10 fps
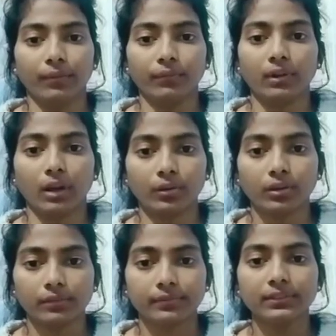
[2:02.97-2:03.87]
ground
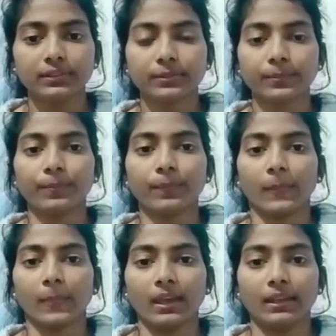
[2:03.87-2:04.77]
covers,
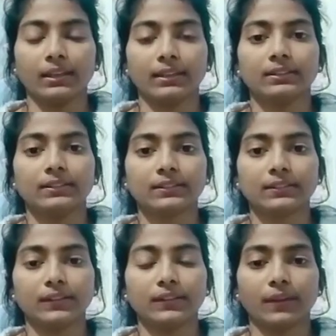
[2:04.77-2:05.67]
and others
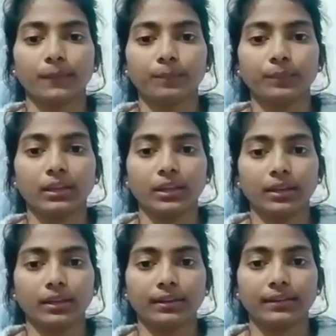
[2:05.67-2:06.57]

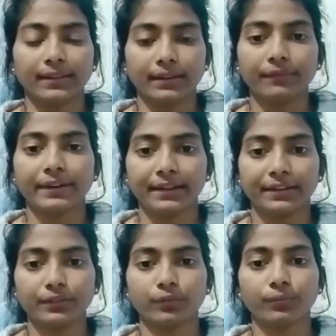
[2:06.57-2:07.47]
recent
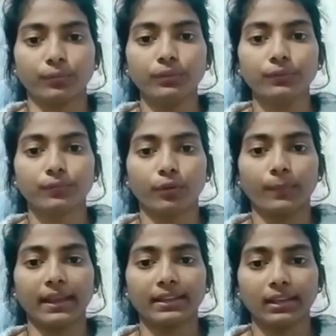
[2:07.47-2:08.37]
varieties of rose from
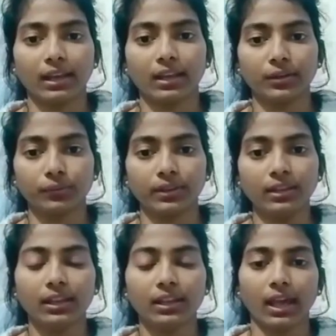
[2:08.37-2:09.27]
IARI New
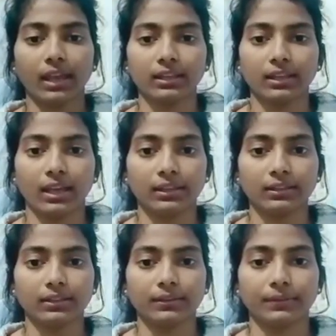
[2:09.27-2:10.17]
Delhi and
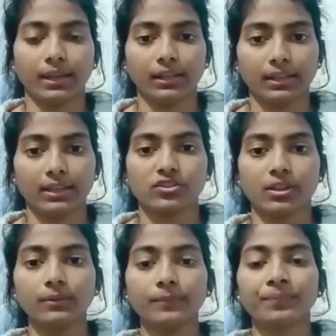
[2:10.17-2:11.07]
IAHR,
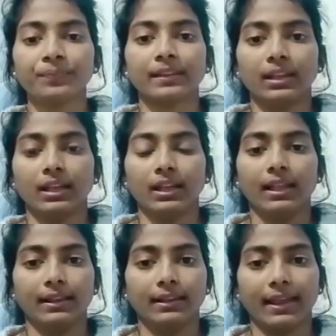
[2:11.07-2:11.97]

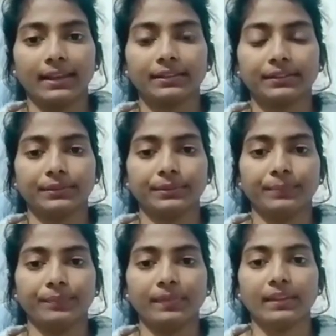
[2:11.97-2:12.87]
and like
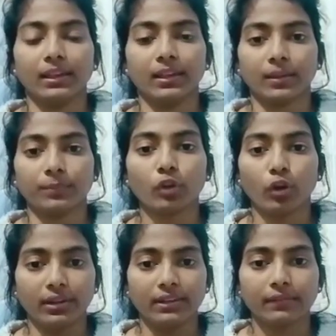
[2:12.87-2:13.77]
some
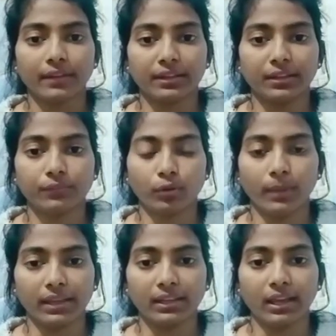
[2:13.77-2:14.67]
thornless variety from
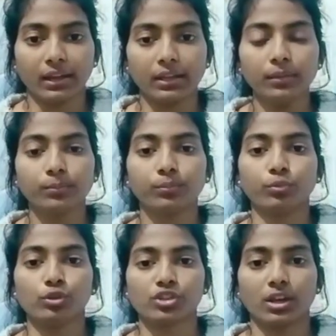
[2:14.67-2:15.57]
IARI,
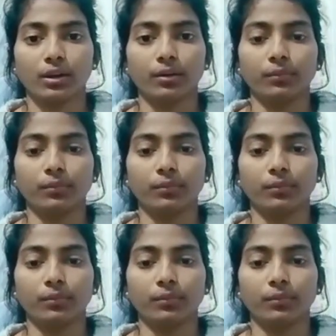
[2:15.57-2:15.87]
Pusha